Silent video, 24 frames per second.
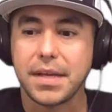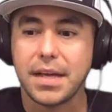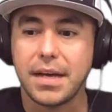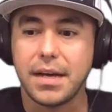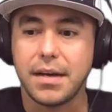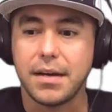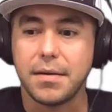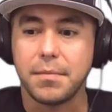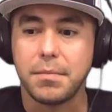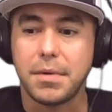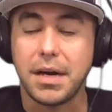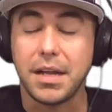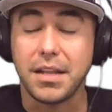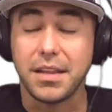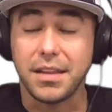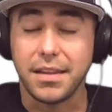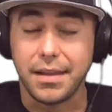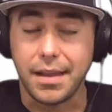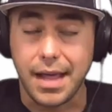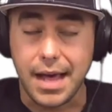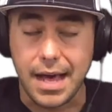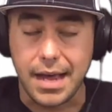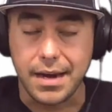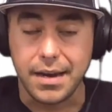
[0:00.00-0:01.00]

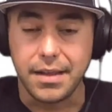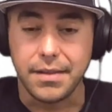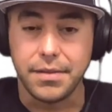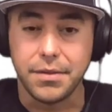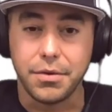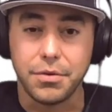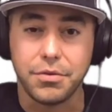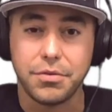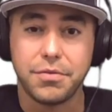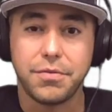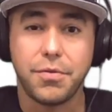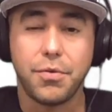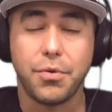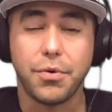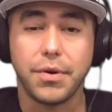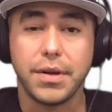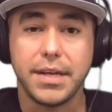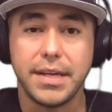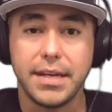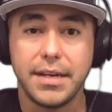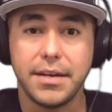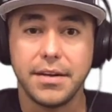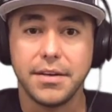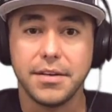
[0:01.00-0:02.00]
in those 4
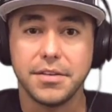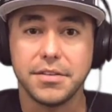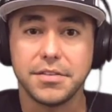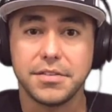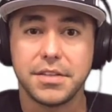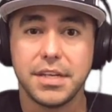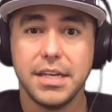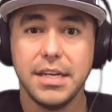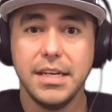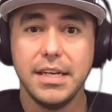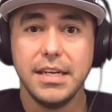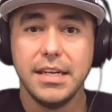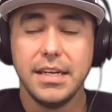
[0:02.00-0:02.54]
years.